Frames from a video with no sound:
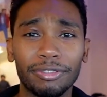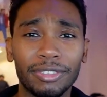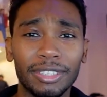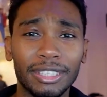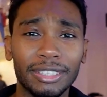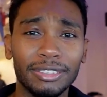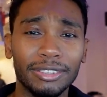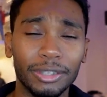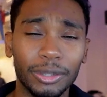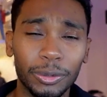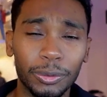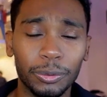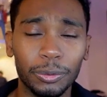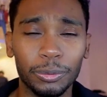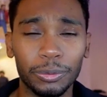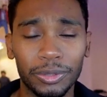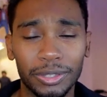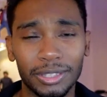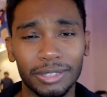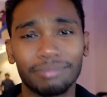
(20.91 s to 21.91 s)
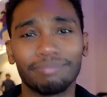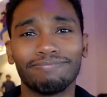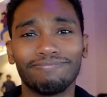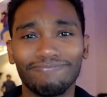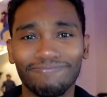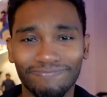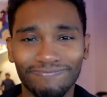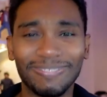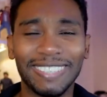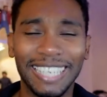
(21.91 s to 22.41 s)
the news.
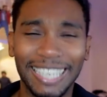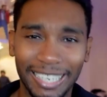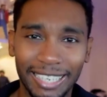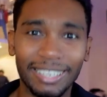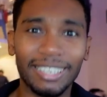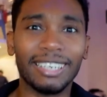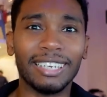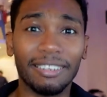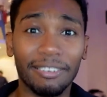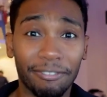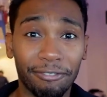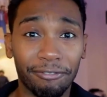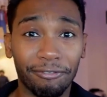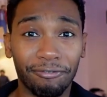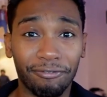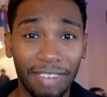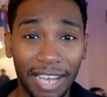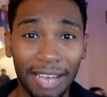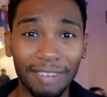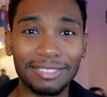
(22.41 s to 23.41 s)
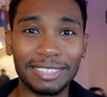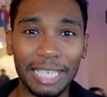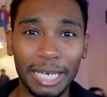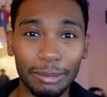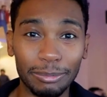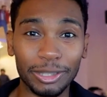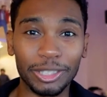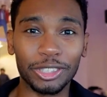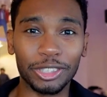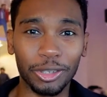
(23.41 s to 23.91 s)
Five
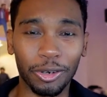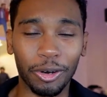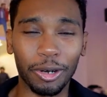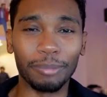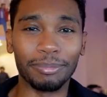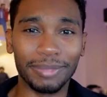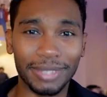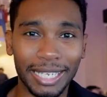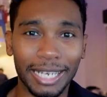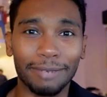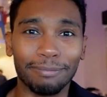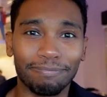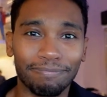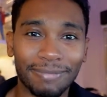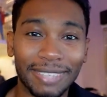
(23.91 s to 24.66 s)
times the charm. Yep.